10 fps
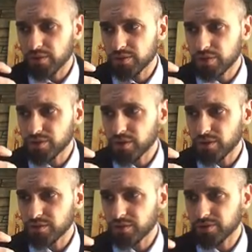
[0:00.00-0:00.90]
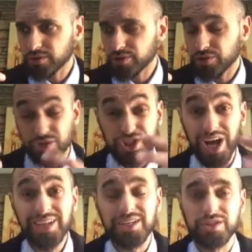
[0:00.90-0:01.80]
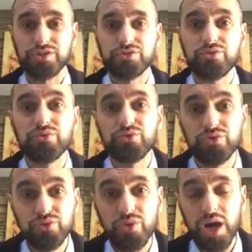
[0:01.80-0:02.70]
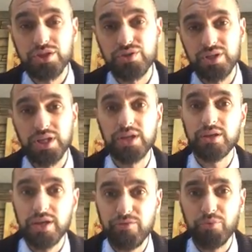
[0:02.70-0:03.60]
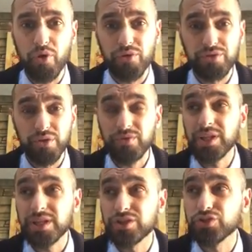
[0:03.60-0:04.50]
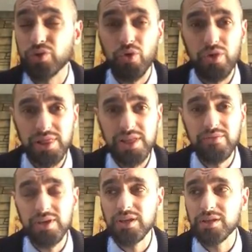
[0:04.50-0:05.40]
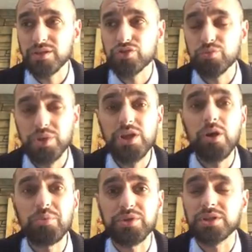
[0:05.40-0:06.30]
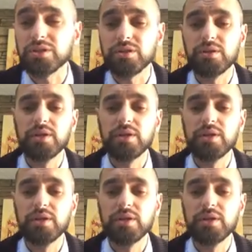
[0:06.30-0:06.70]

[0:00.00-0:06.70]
such a challenge to actually give birth, something that is so living? It should be the opposite.